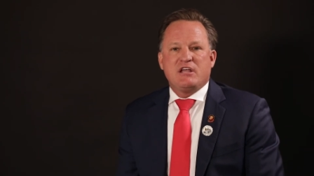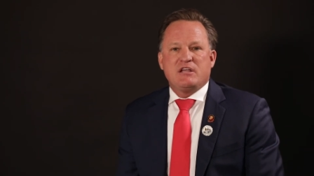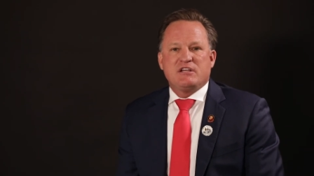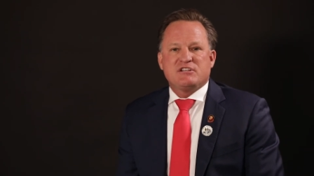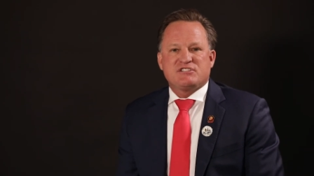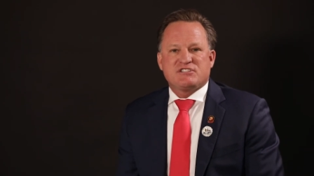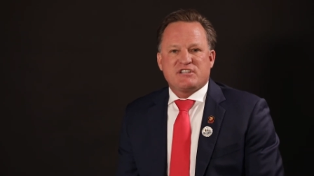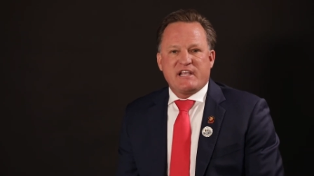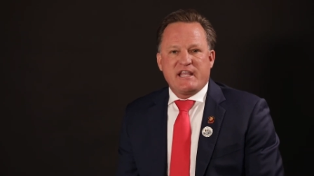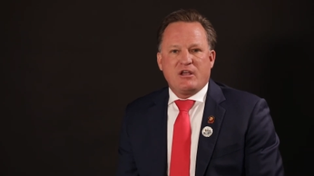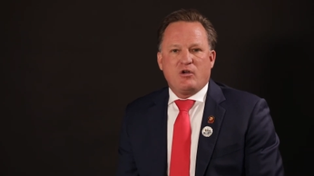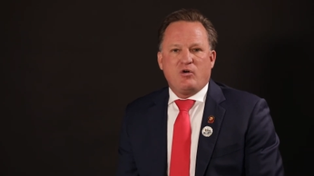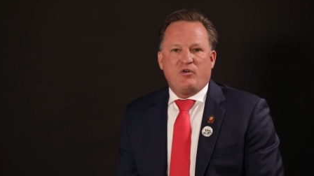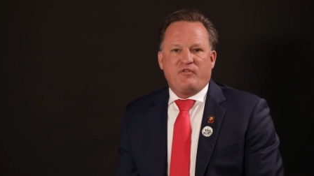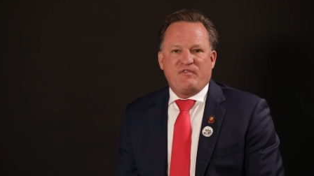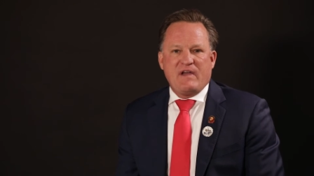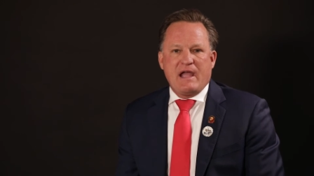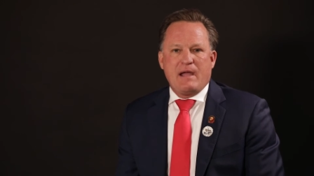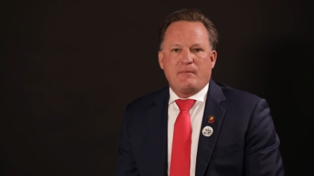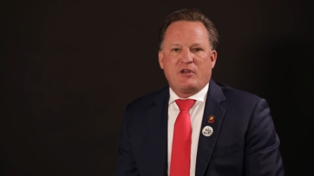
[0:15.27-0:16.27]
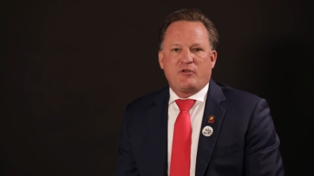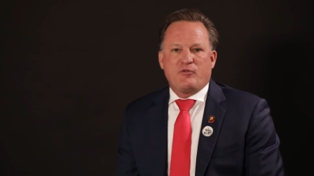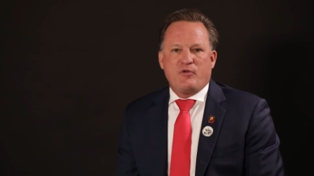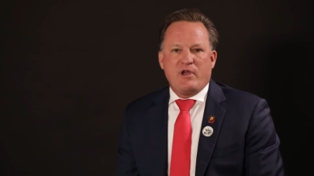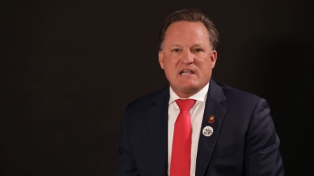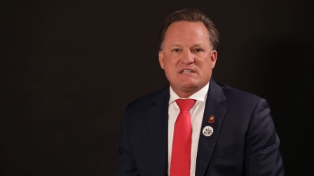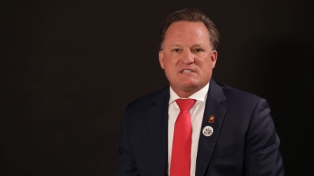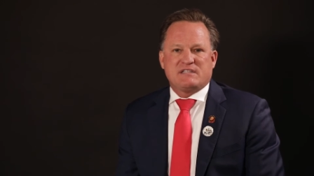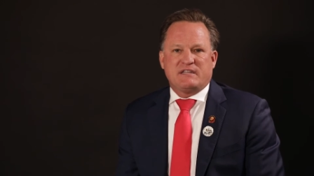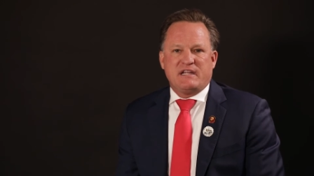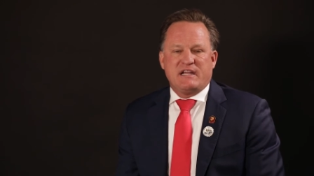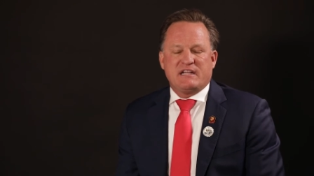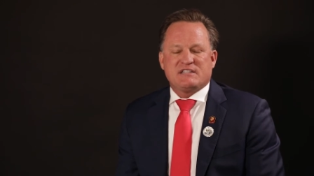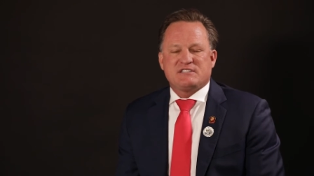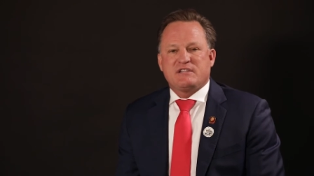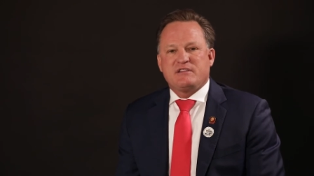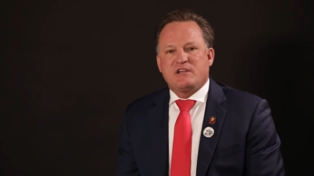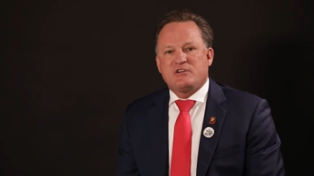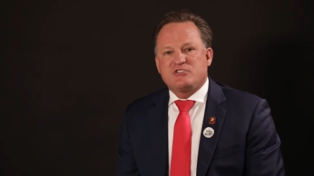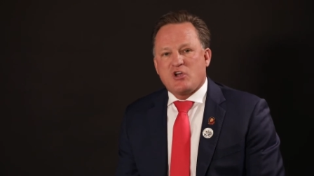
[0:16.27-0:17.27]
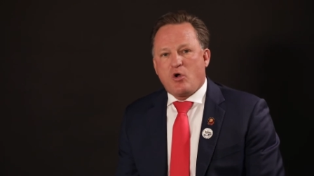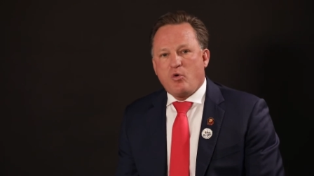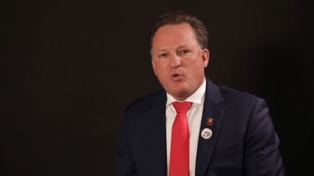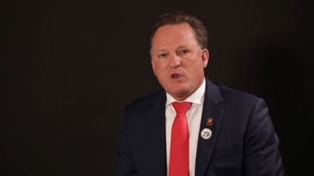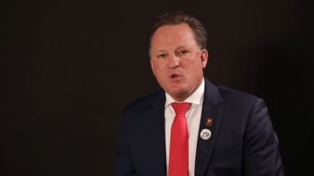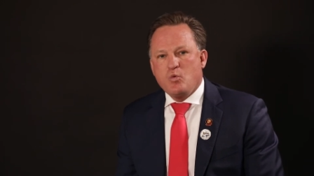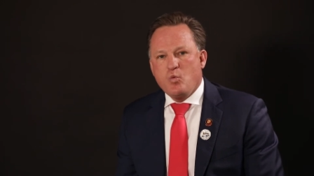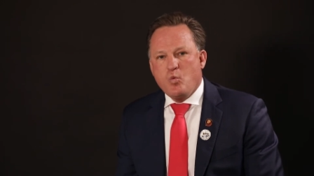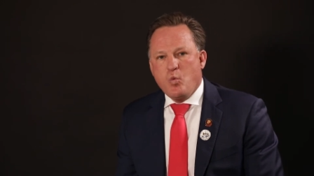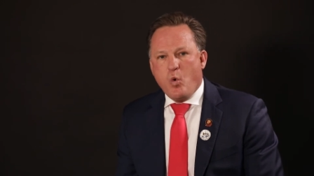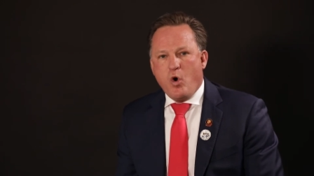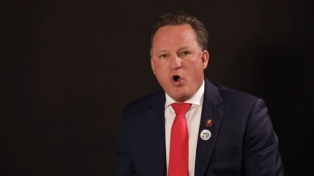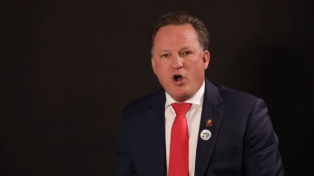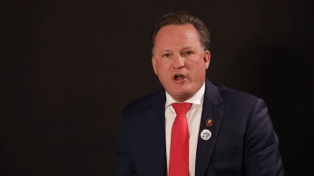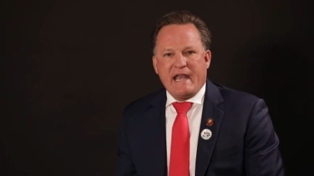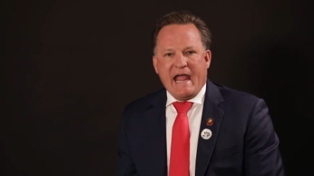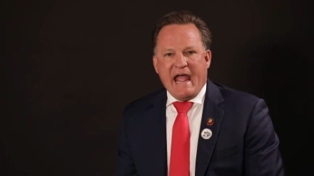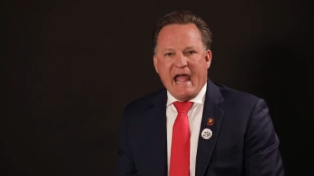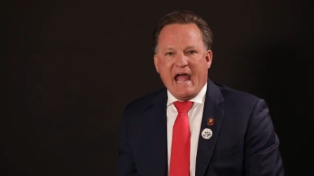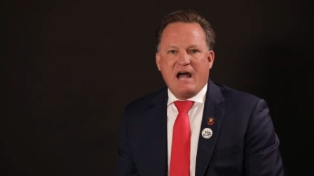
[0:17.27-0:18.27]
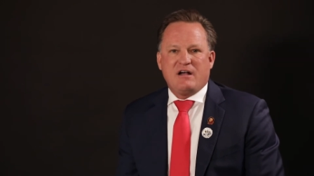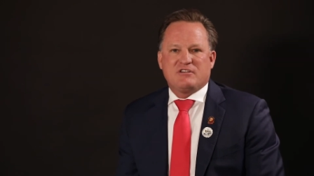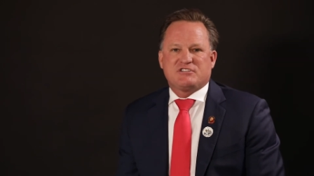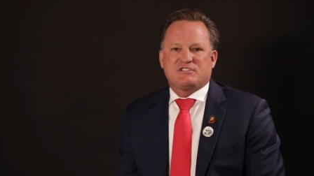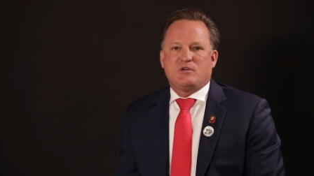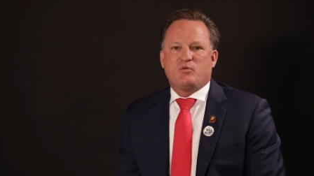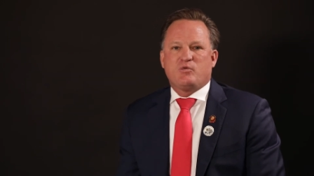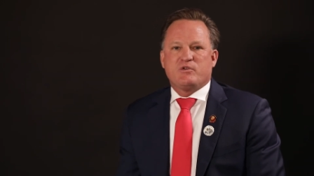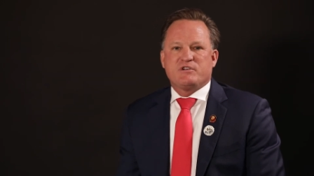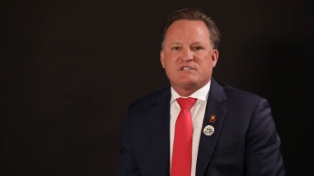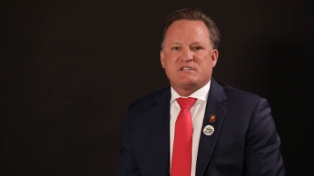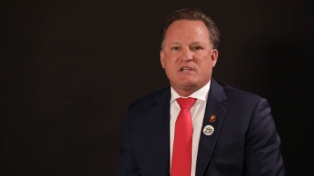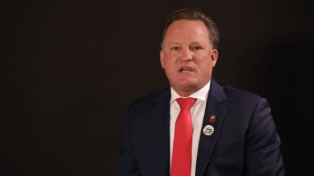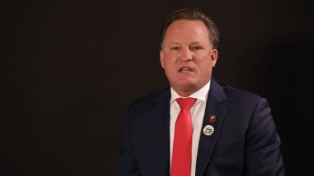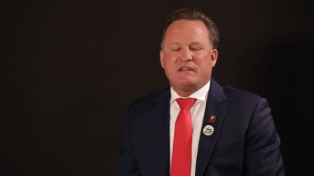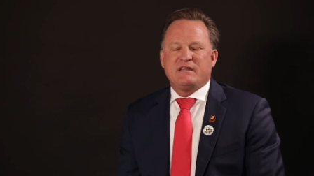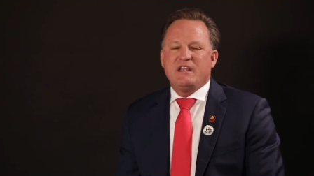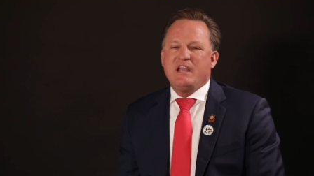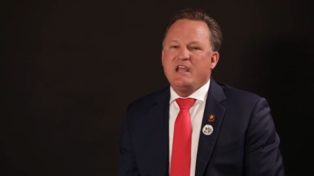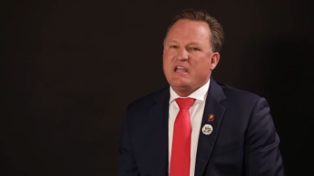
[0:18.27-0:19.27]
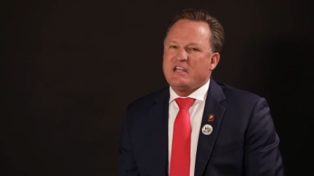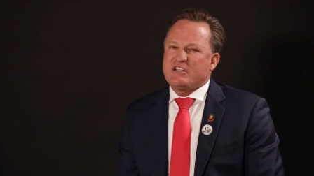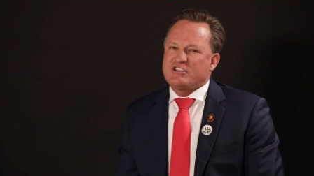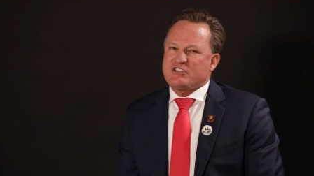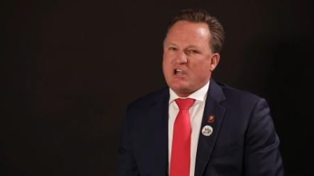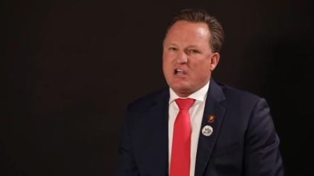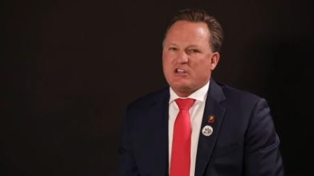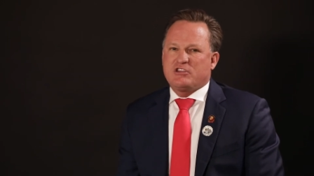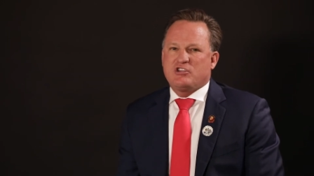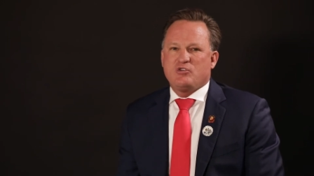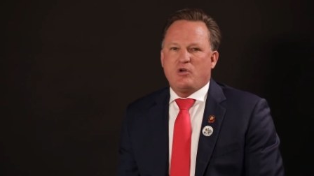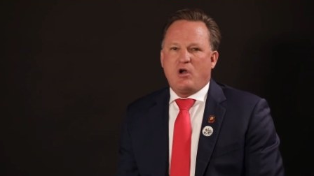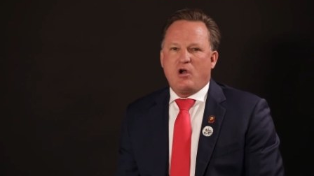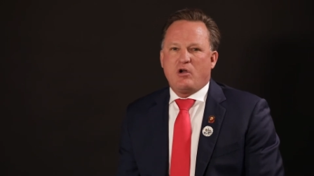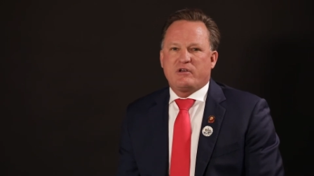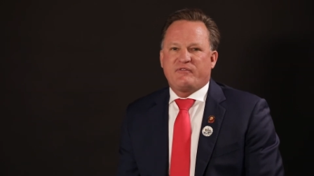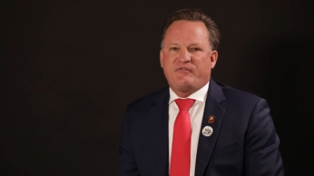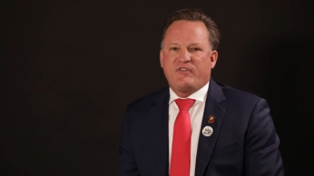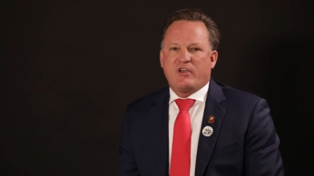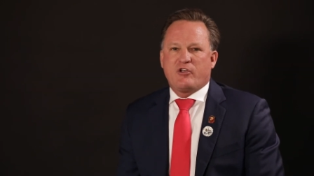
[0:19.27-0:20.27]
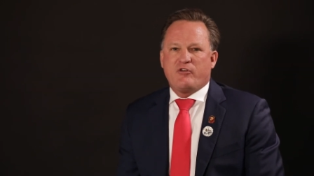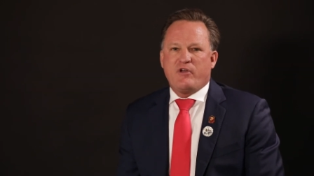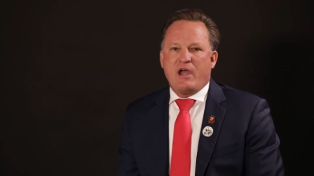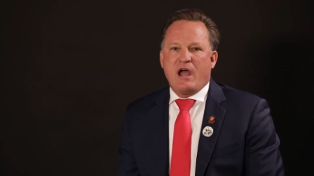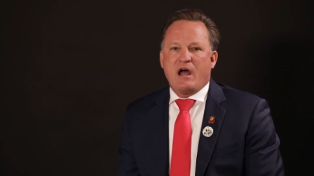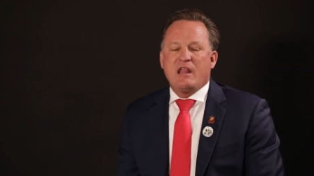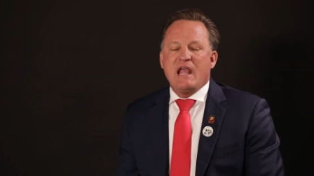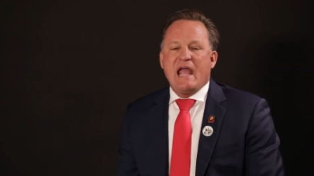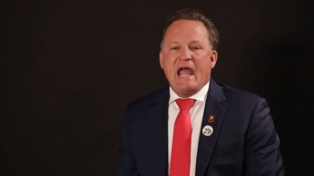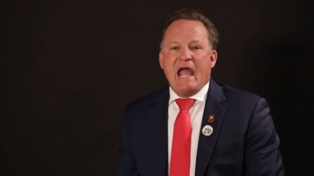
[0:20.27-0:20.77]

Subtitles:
single family residence and there's only one house that we're selling, it's not too hard to figure out.